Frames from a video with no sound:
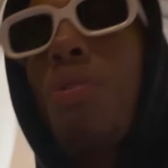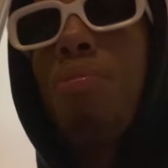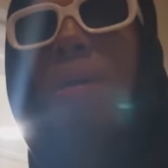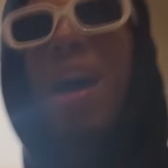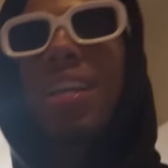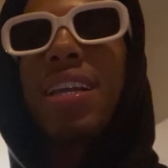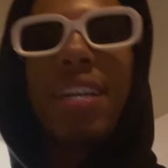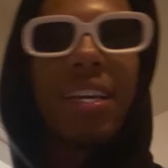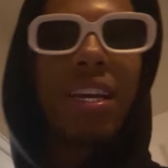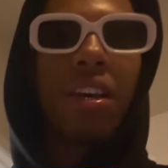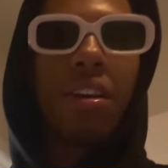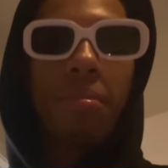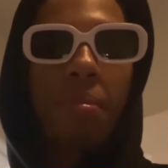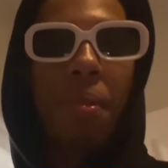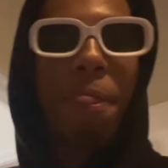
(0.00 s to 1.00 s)
about to
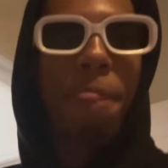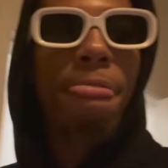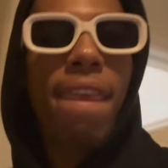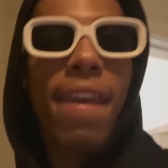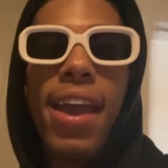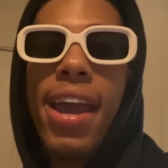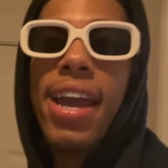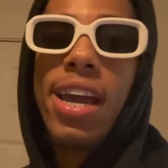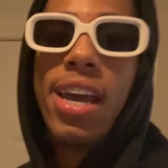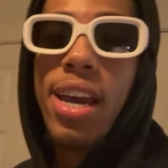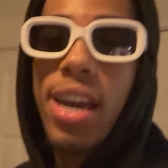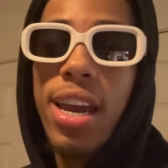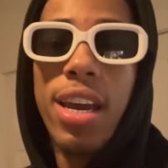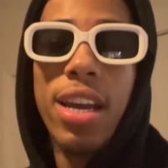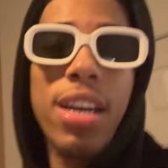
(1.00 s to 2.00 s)
dip
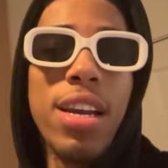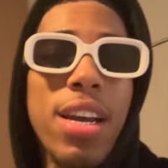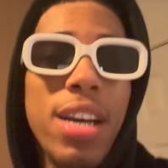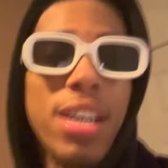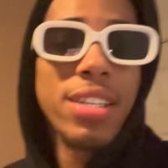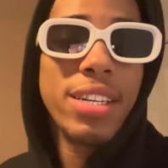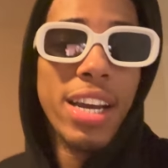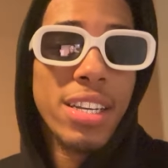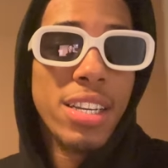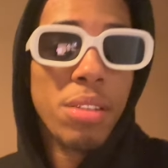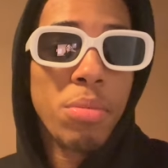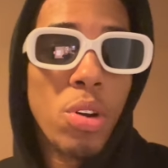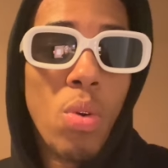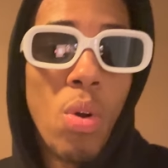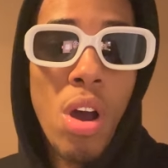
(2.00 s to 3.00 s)
and take
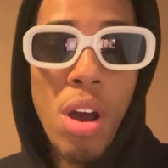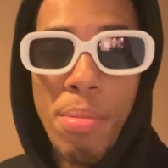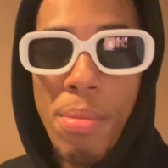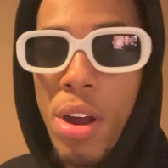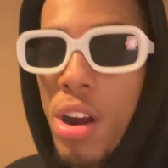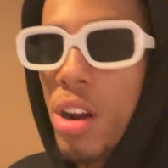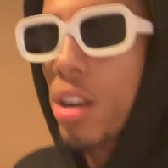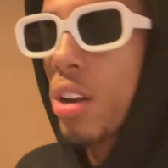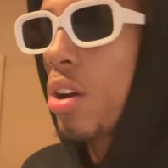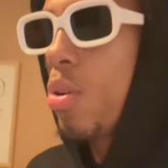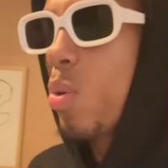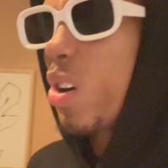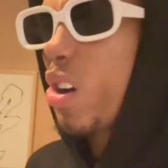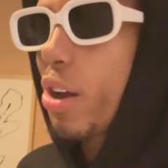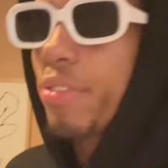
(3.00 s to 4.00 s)
them to Walmart or
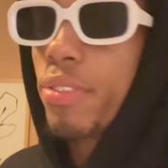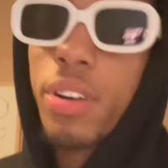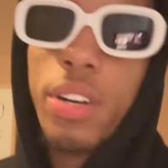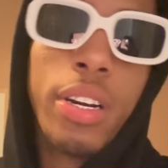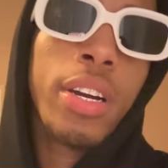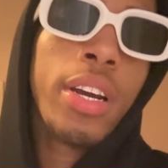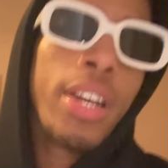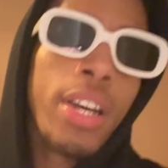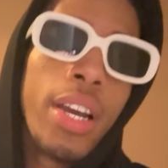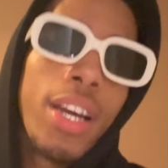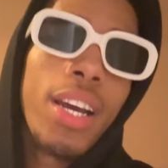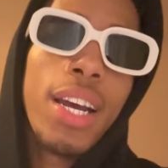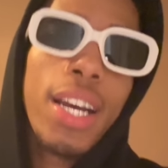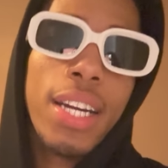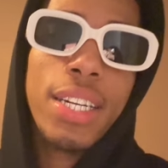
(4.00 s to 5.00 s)
whatever
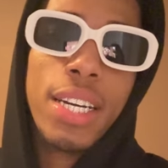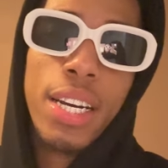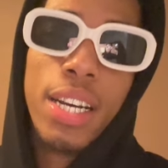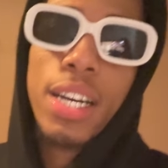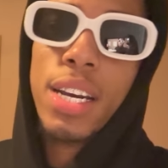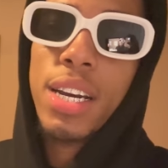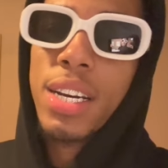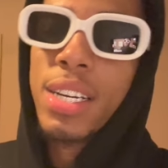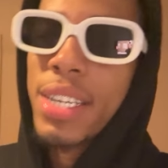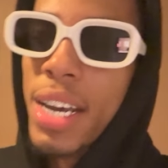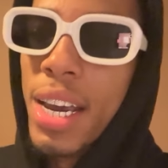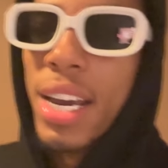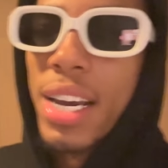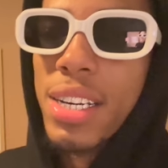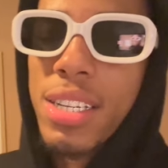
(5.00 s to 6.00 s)
and then,
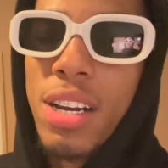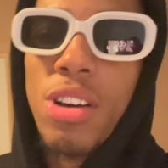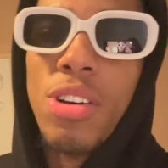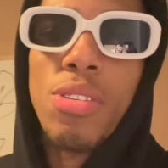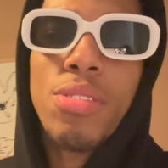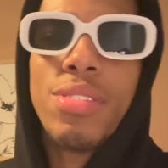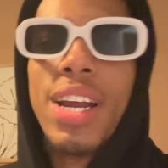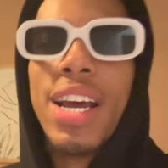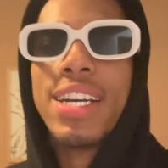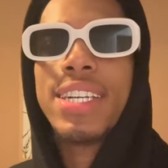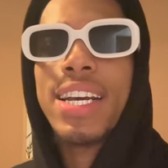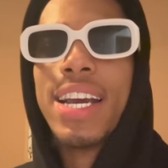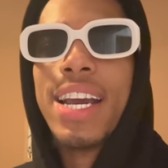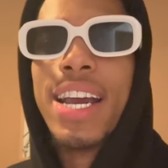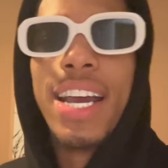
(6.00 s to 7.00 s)
yeah, so that's
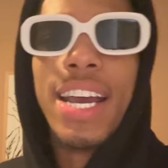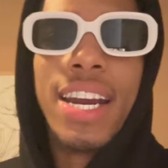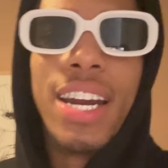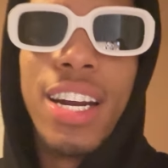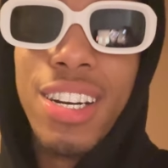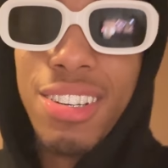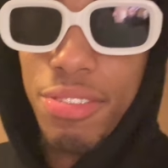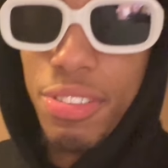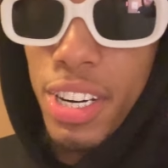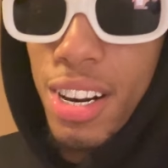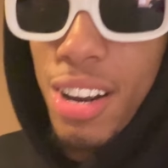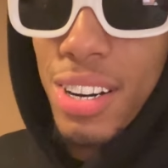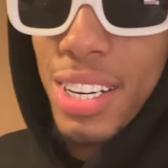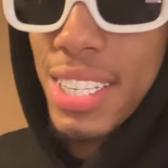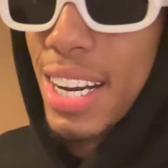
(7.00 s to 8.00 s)
the end of this
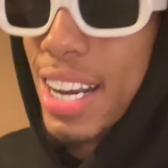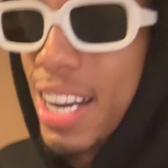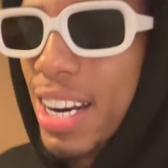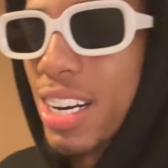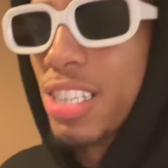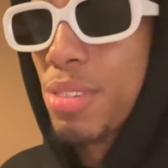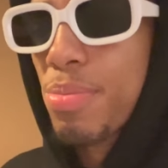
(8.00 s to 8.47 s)
video. That's the end of this